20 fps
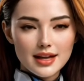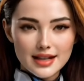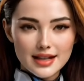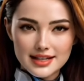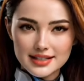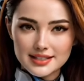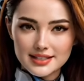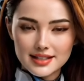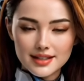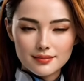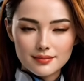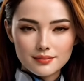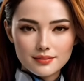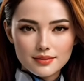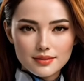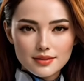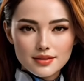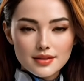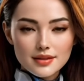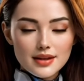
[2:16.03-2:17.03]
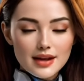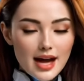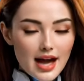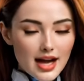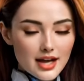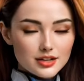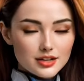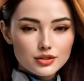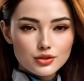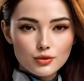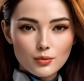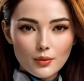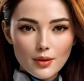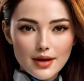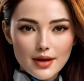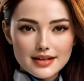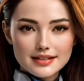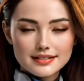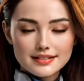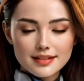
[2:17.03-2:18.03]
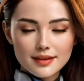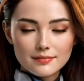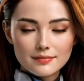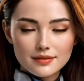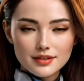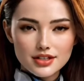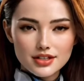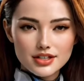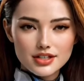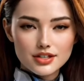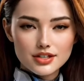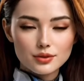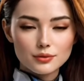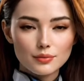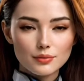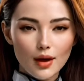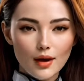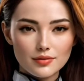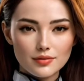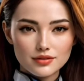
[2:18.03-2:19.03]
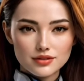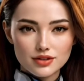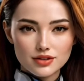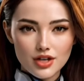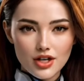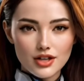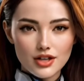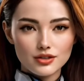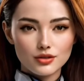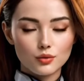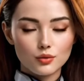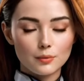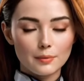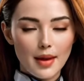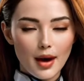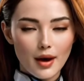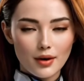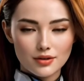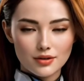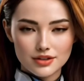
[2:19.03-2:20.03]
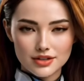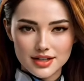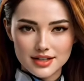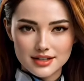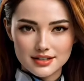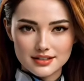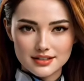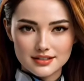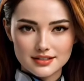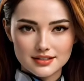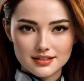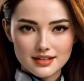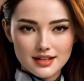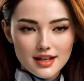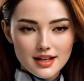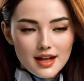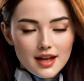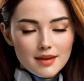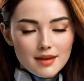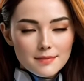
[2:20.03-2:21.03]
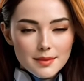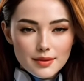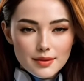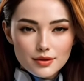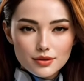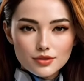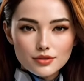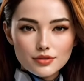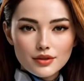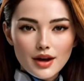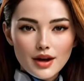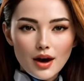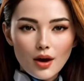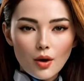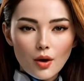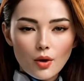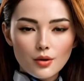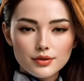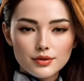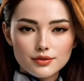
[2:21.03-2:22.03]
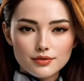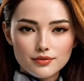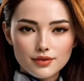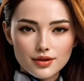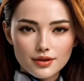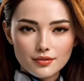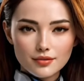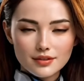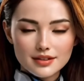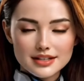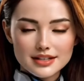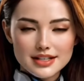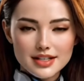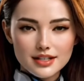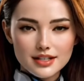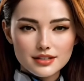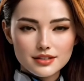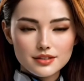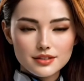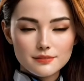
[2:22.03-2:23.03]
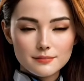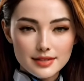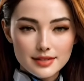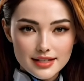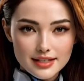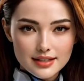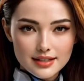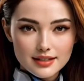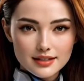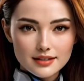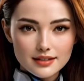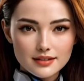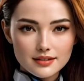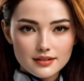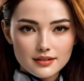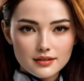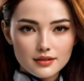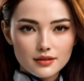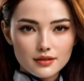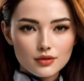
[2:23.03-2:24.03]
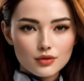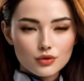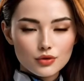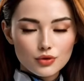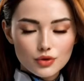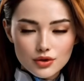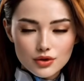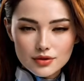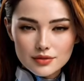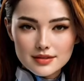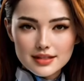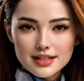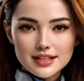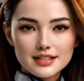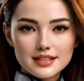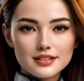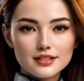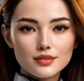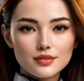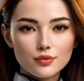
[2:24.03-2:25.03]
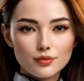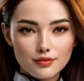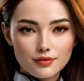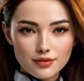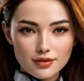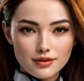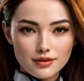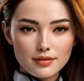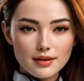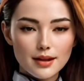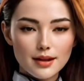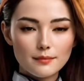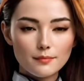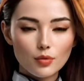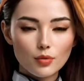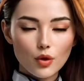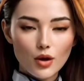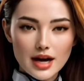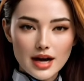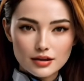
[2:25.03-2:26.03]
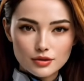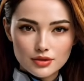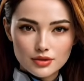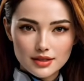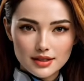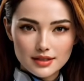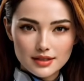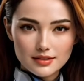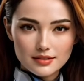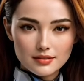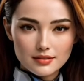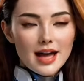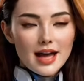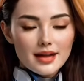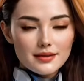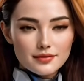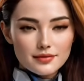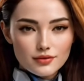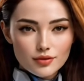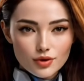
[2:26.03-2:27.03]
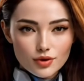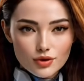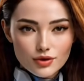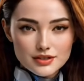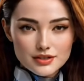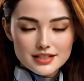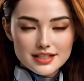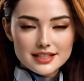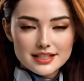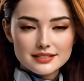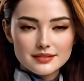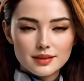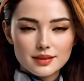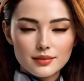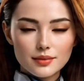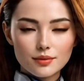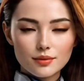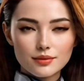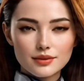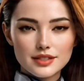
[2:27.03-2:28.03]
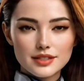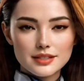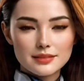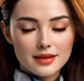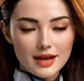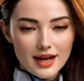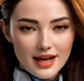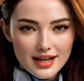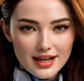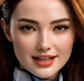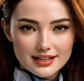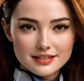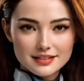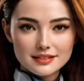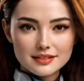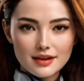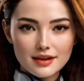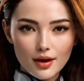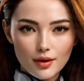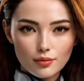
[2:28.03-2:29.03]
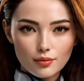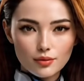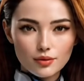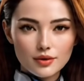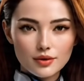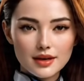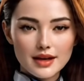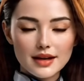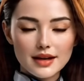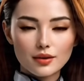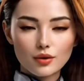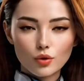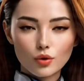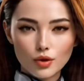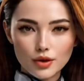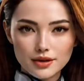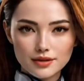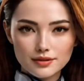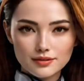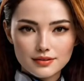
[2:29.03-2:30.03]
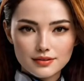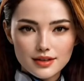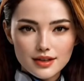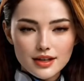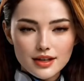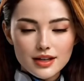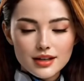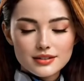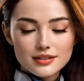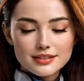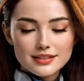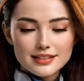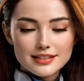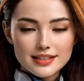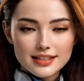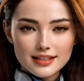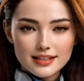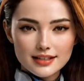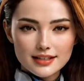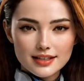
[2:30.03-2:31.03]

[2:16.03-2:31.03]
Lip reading: I am asking a question, and his answer is the interesting part. The knight walks home to d8. A developed piece goes backwards to babysit one pawn, and Stockfish does it happily. I bring my knight back, he brings his out, and we both pretend it never happened.